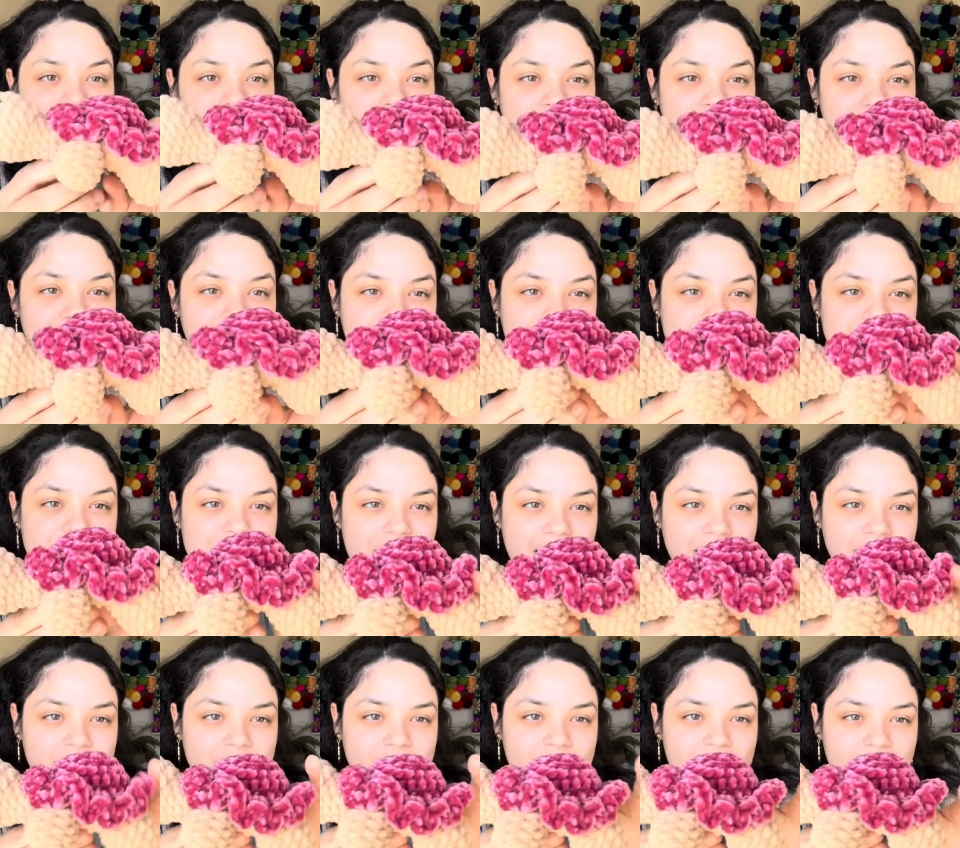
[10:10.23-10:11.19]
And I just
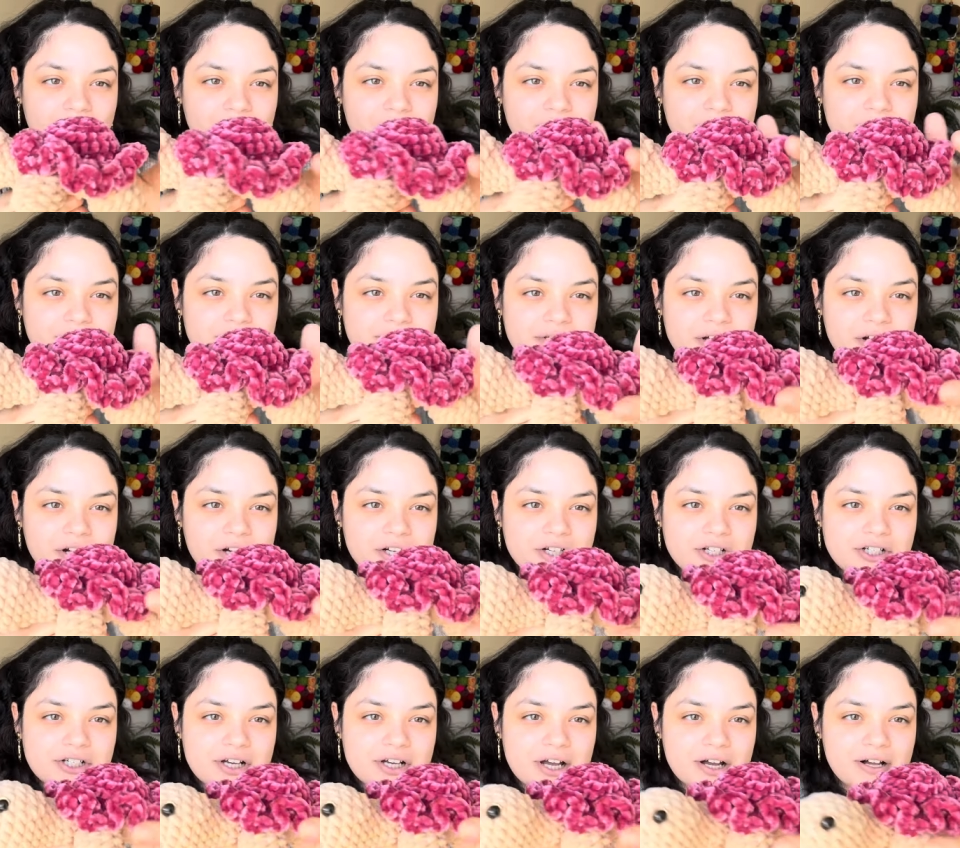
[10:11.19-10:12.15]
added ruffles to her
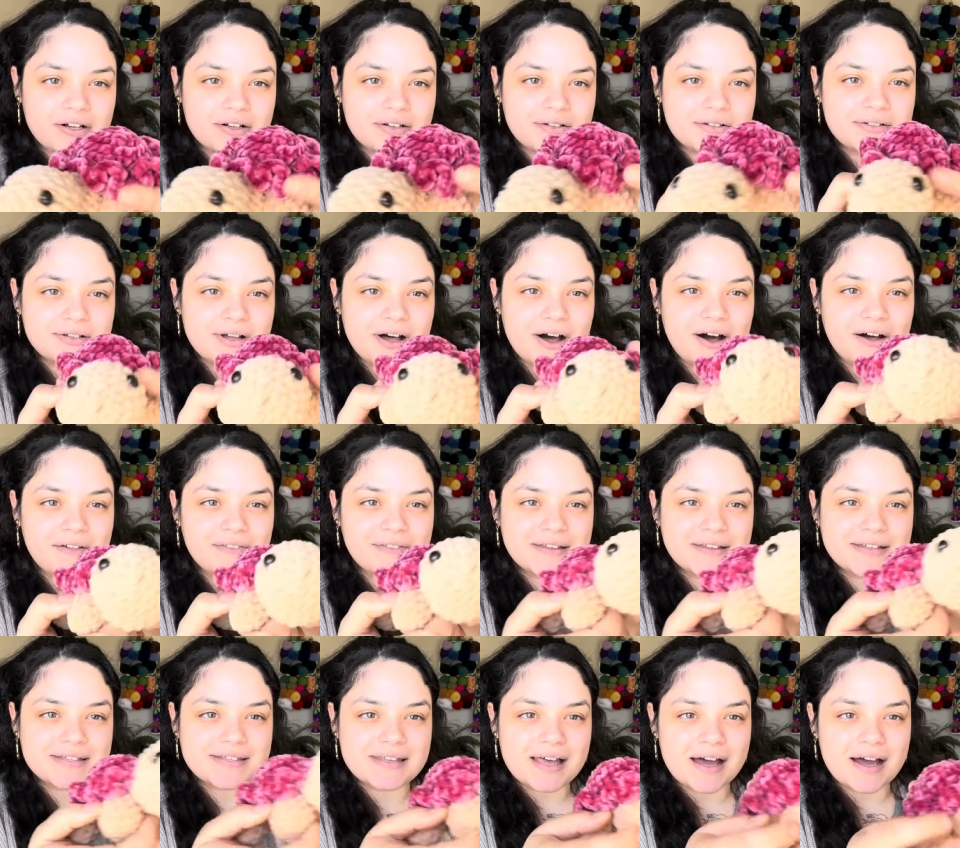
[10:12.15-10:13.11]
shell on
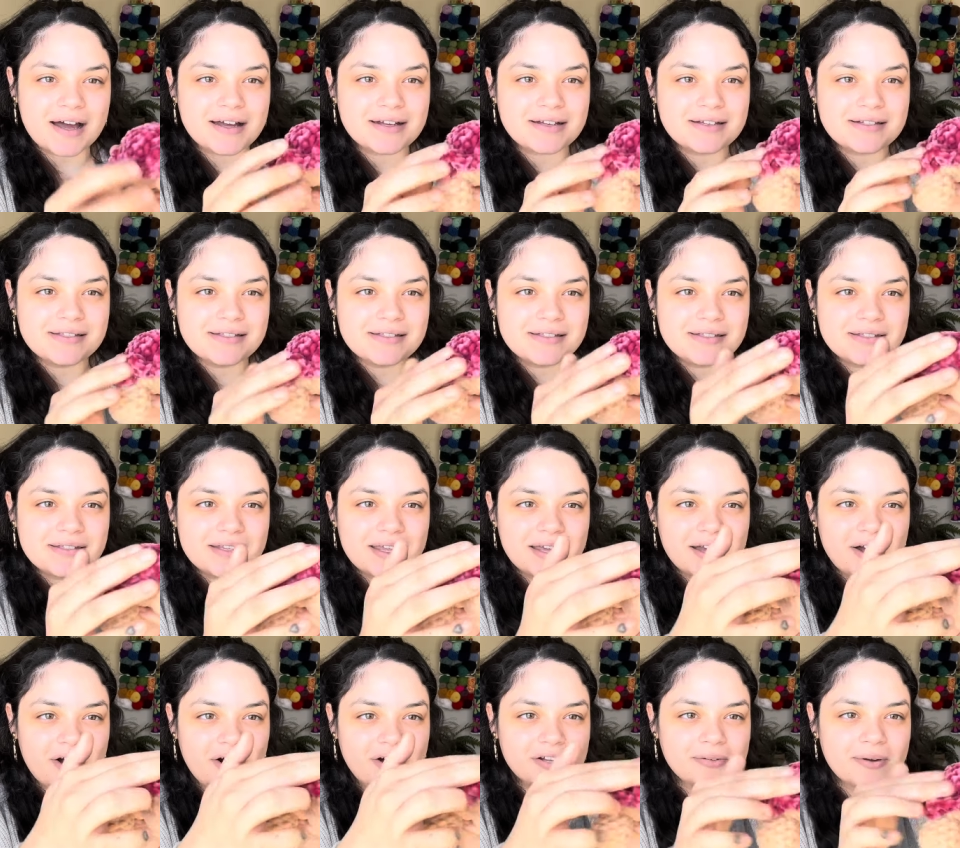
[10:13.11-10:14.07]
the sides,
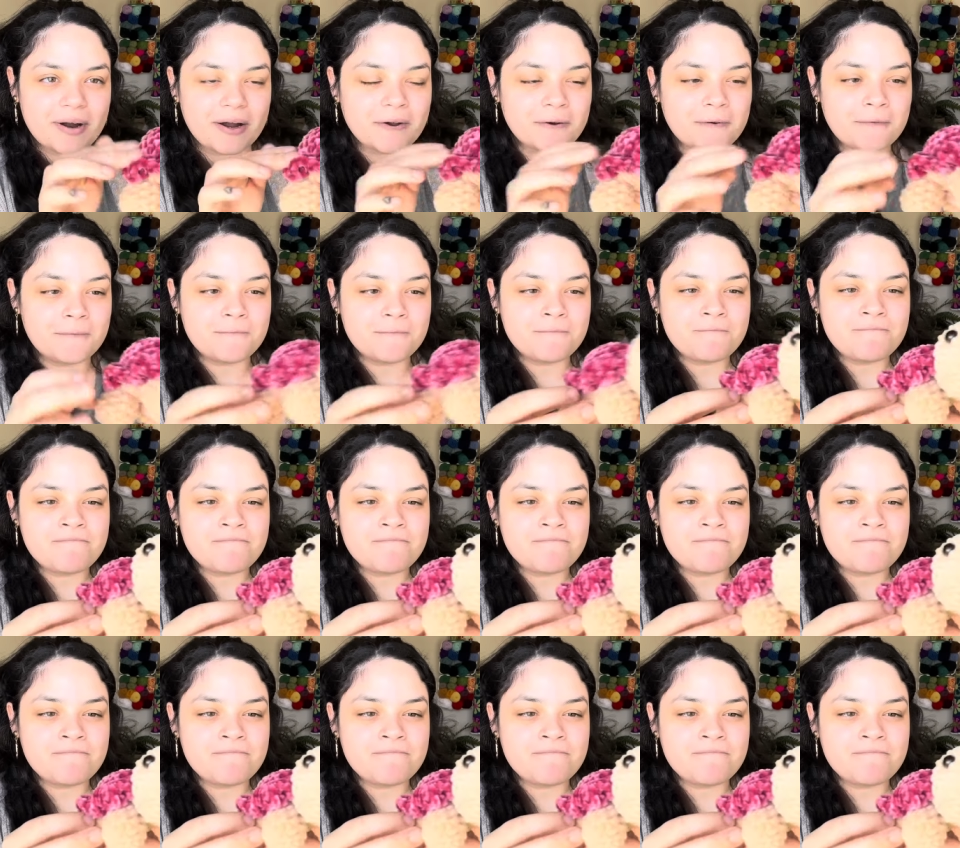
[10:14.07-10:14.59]
like all around.